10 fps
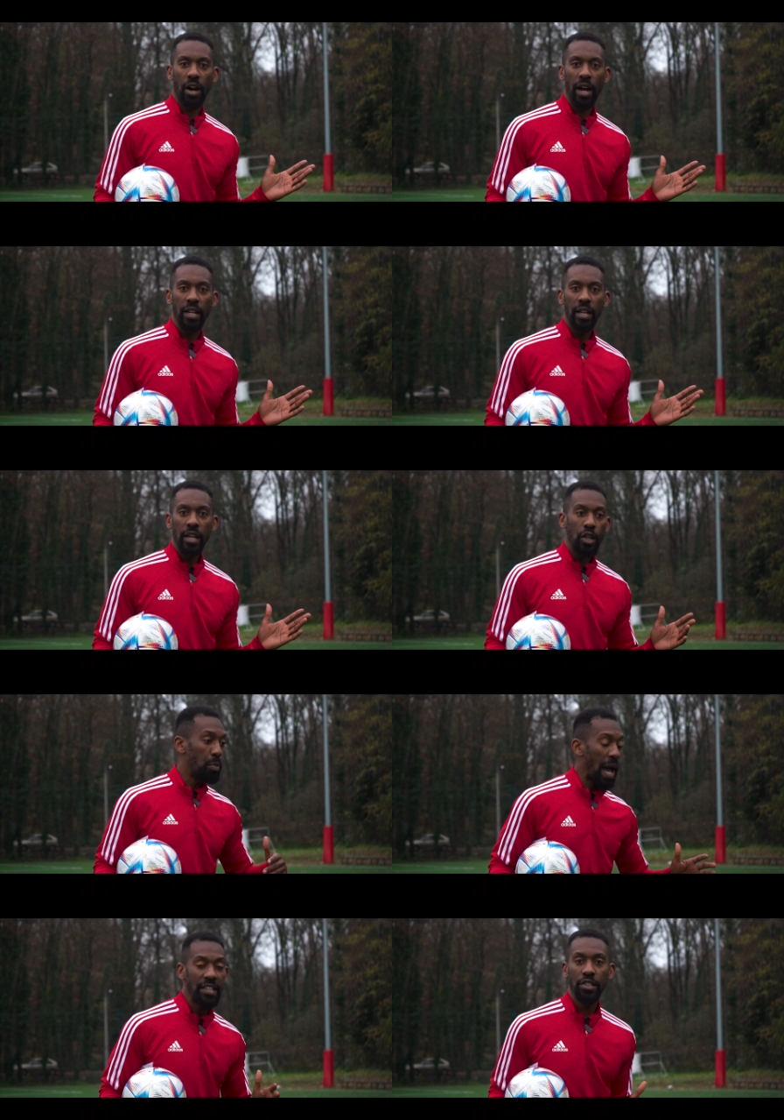all right? You
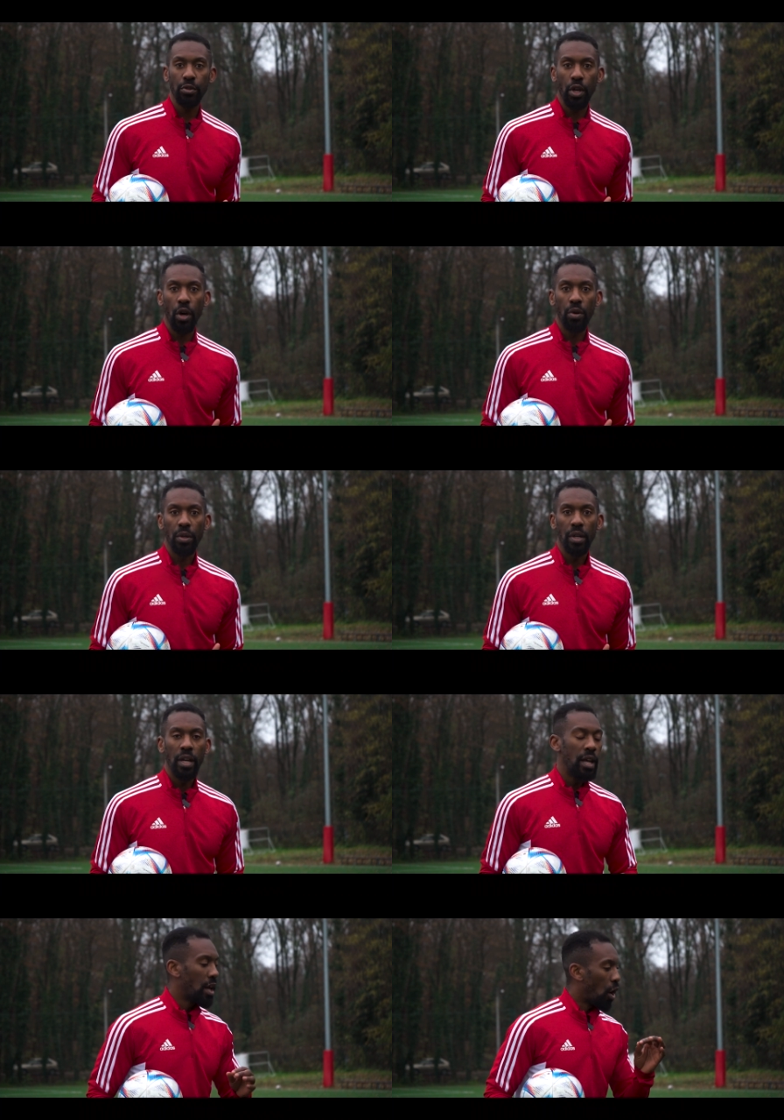pass and you go.
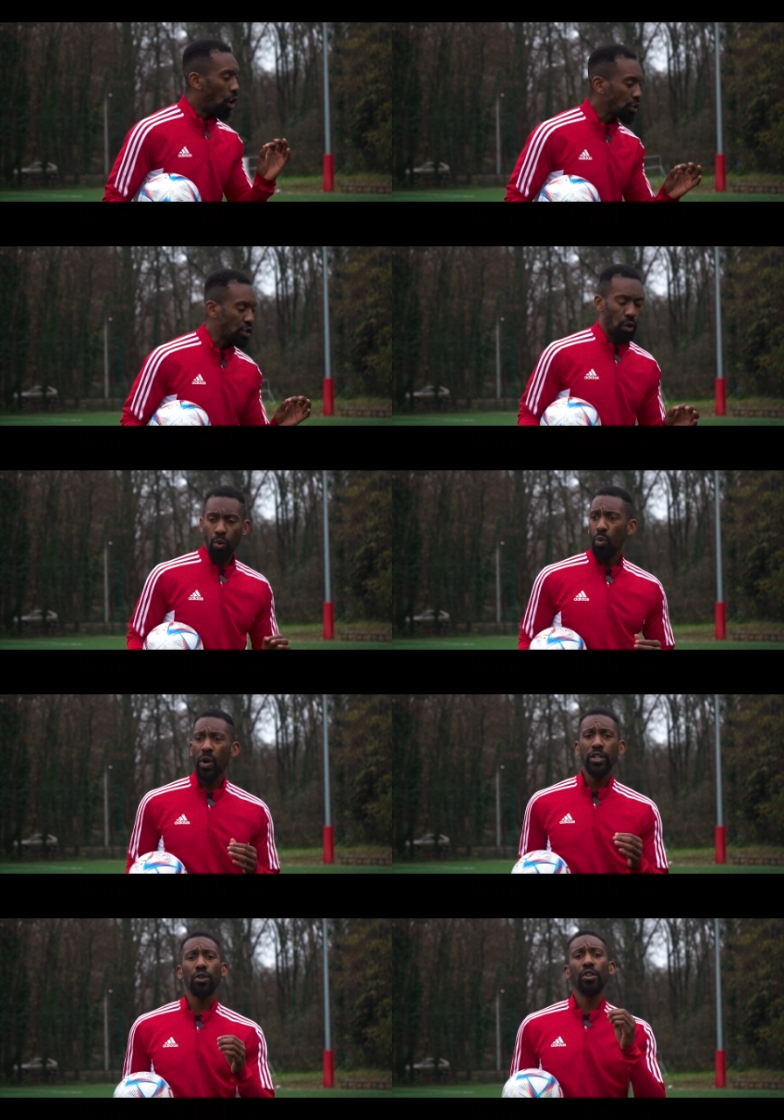Also,
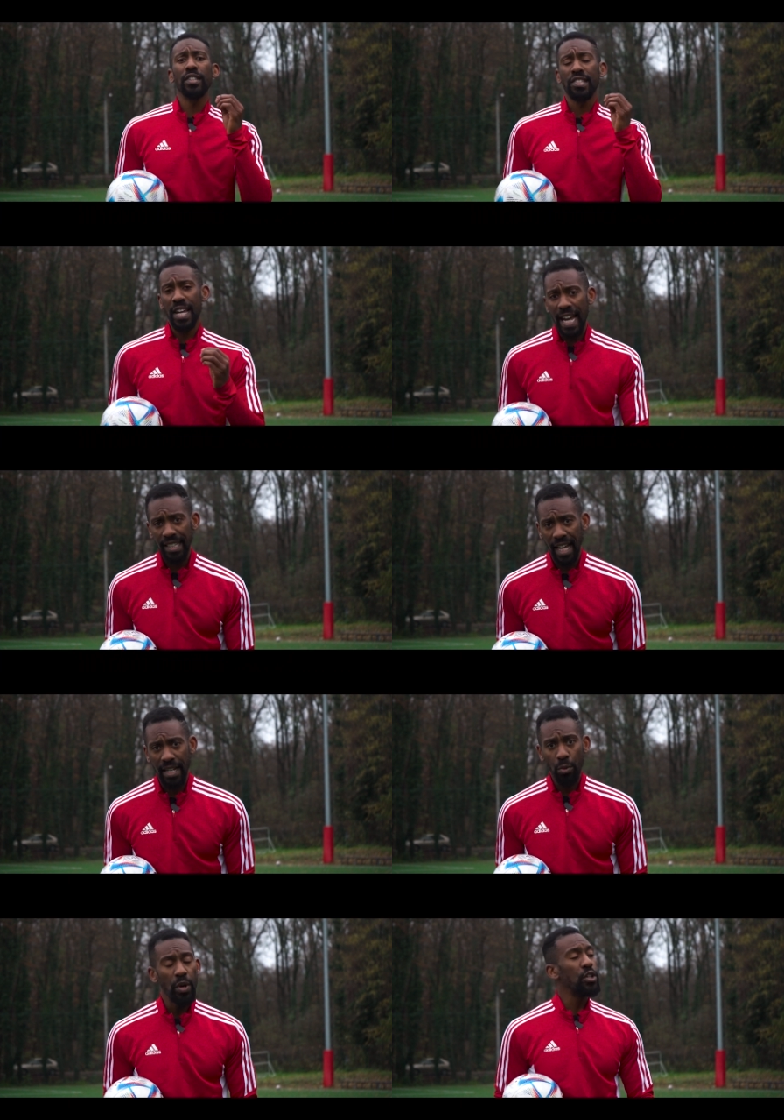when you're on the sideline,
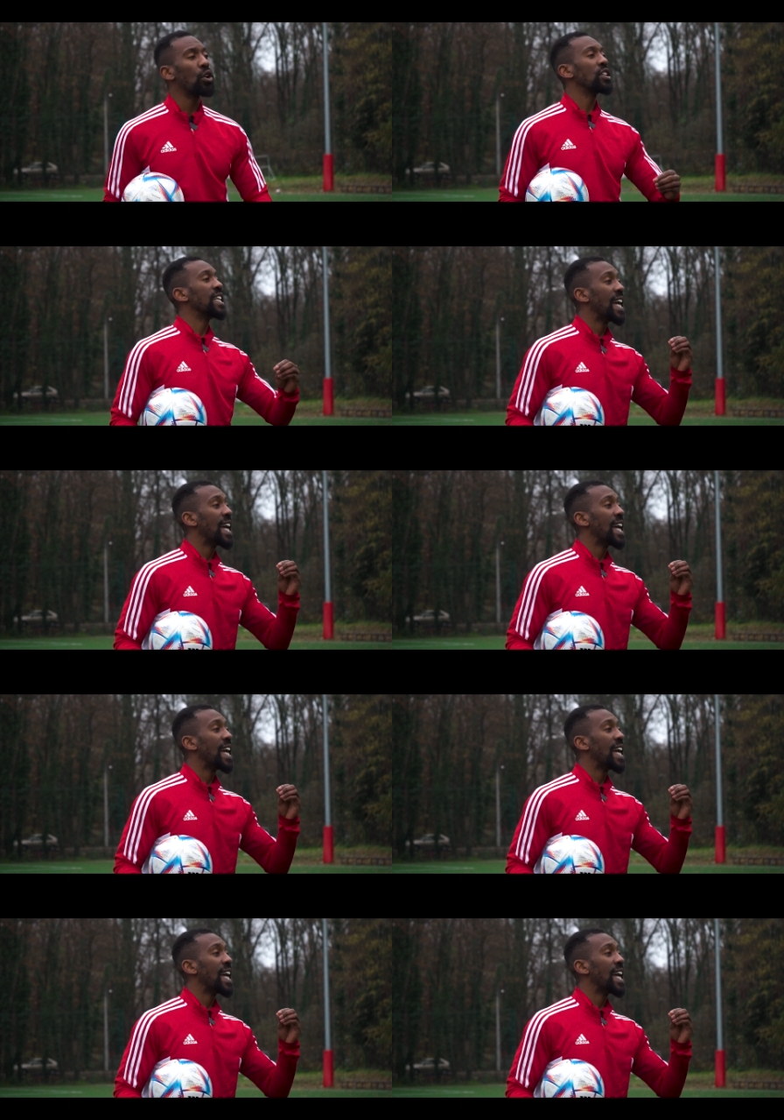when you're on the